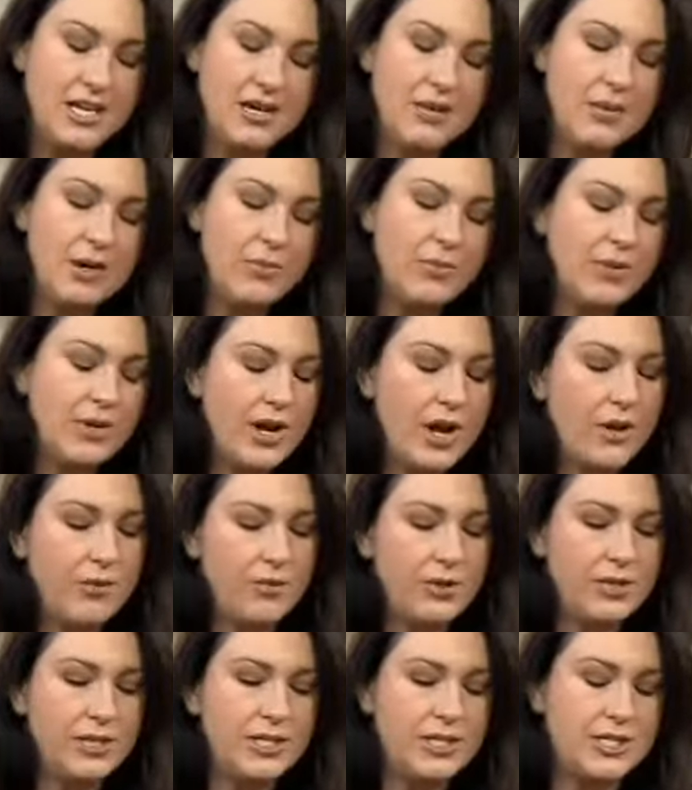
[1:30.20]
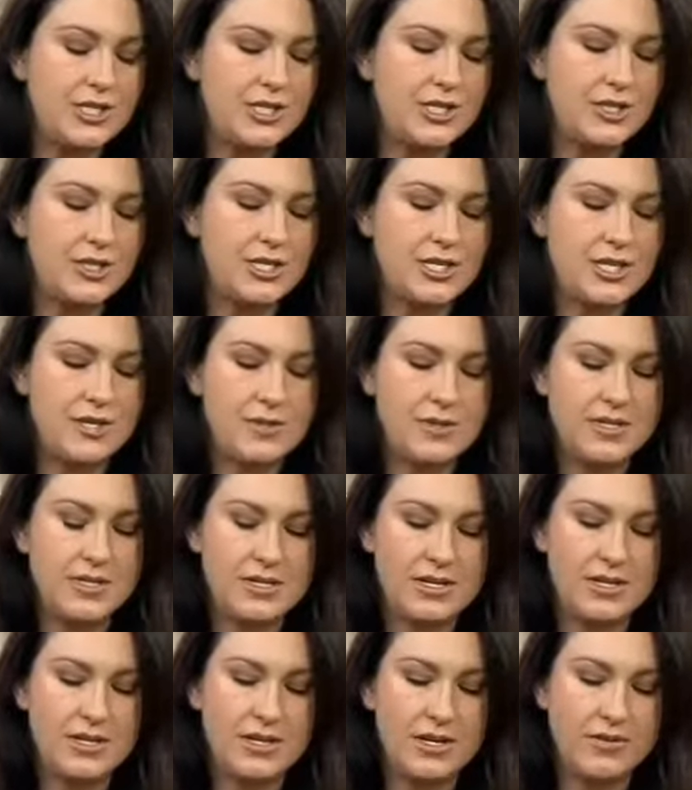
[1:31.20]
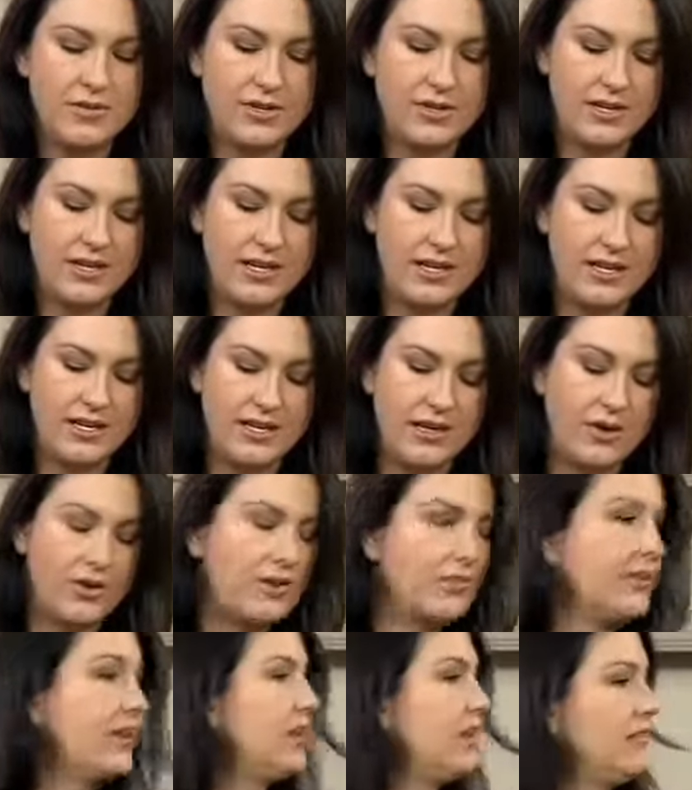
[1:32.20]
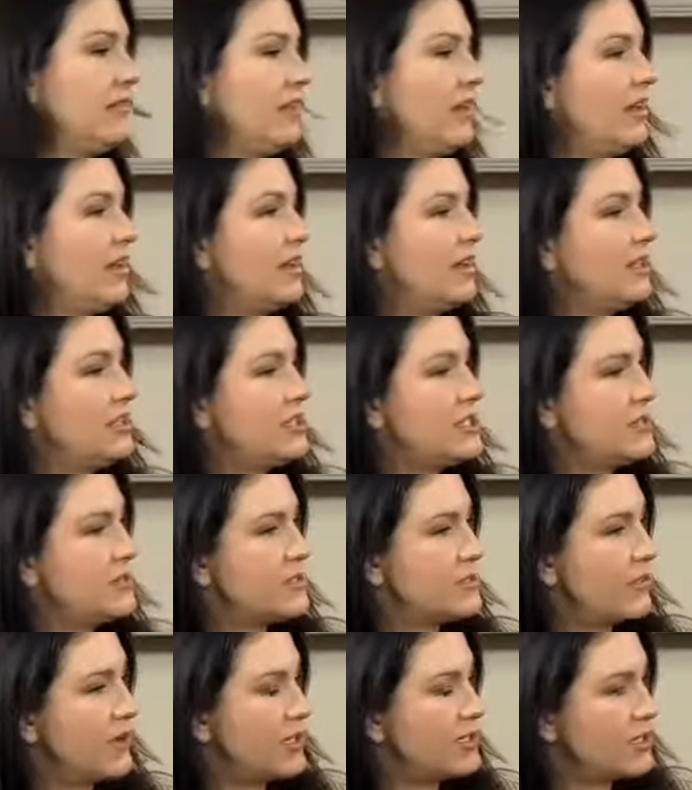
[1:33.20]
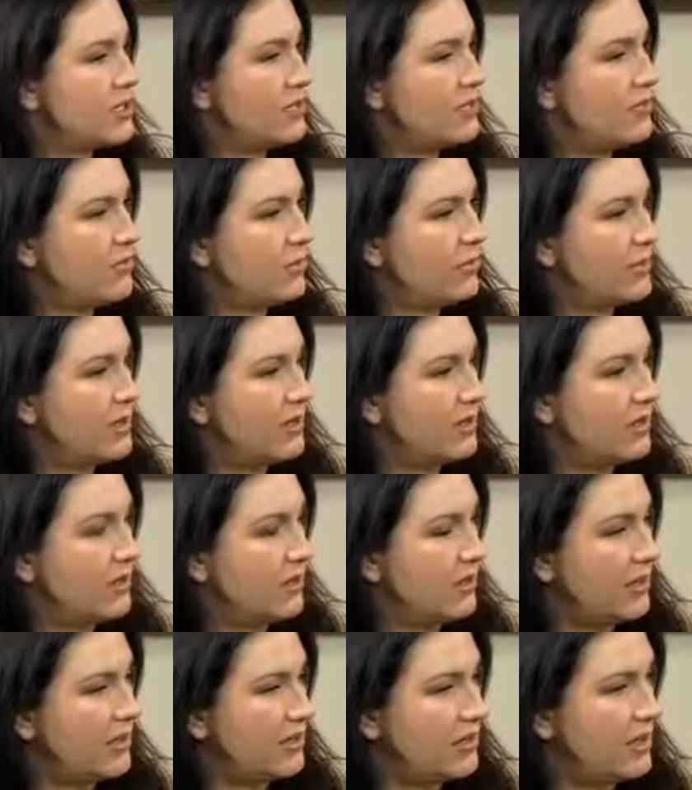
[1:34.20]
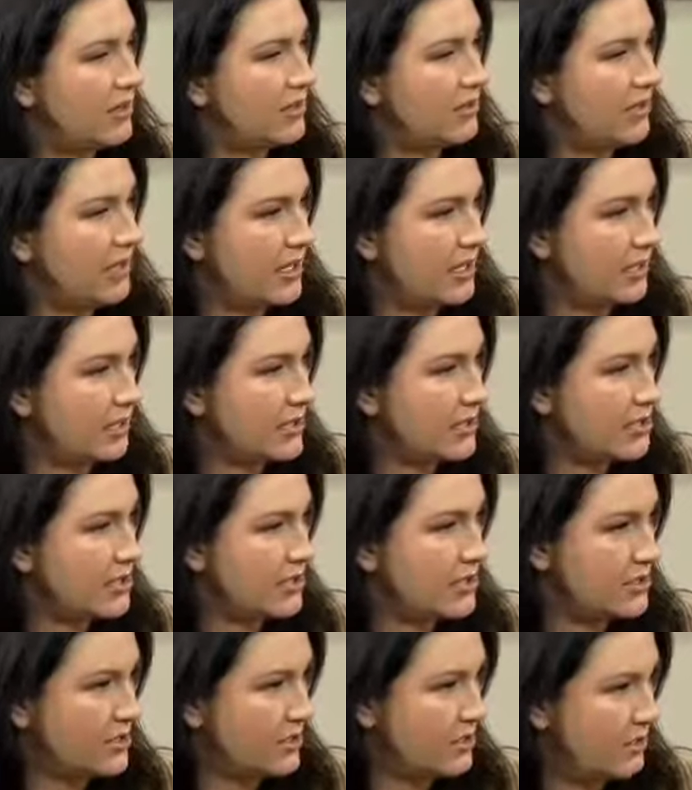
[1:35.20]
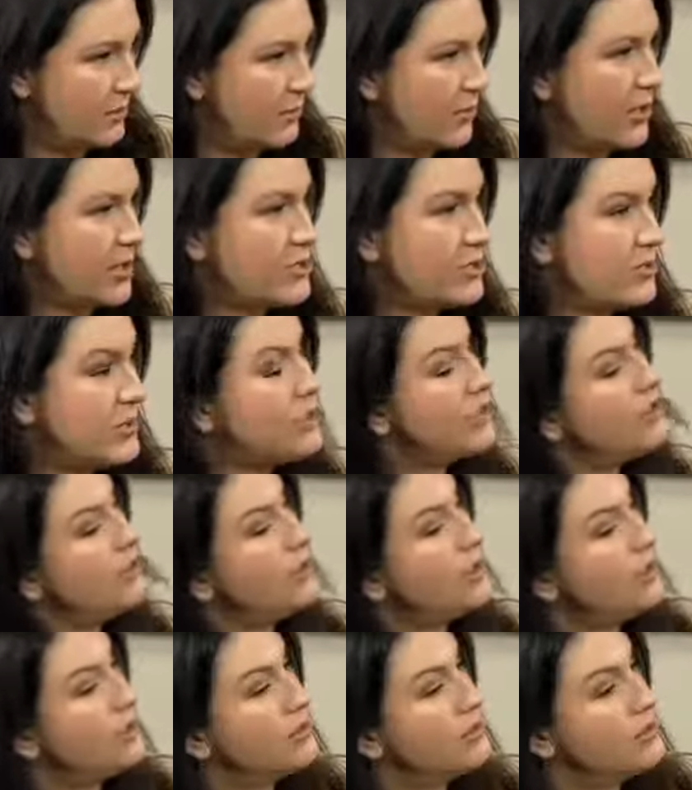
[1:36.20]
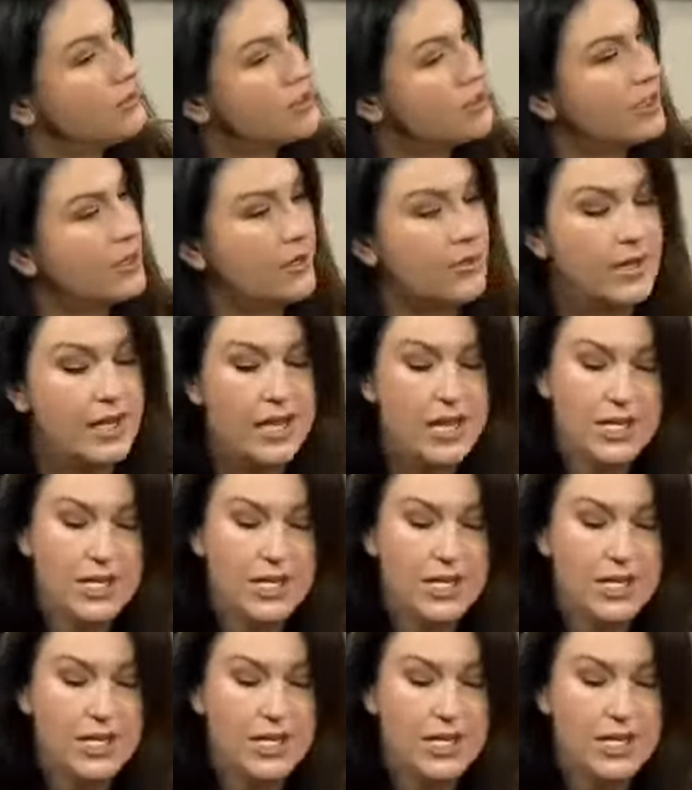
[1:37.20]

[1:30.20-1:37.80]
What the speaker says: You know what, we're not really sure. She was turned over in Irving, and she was rescued from a kill animal shelter and brought to a no-kill. So